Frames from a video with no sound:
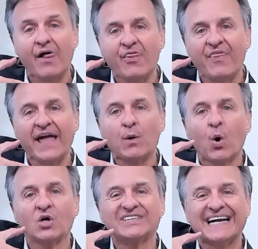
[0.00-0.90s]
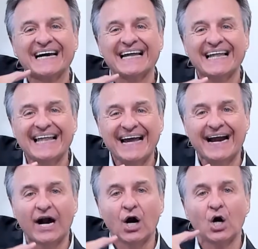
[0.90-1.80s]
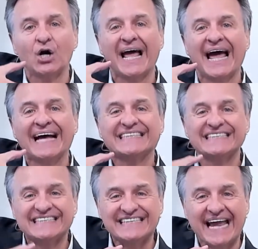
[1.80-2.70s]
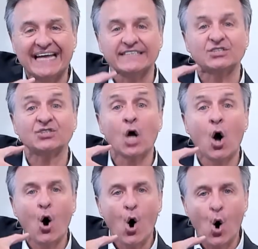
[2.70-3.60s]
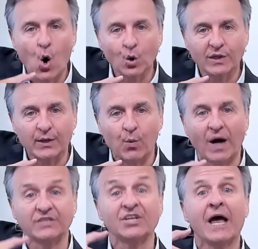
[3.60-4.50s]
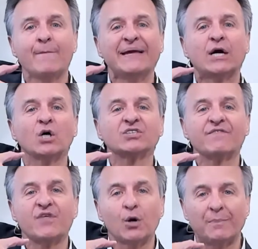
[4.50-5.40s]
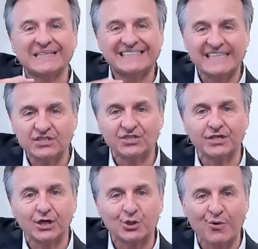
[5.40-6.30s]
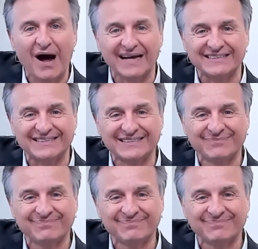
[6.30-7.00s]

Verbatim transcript: they were declared saints, holy ones, because of their position in Christ.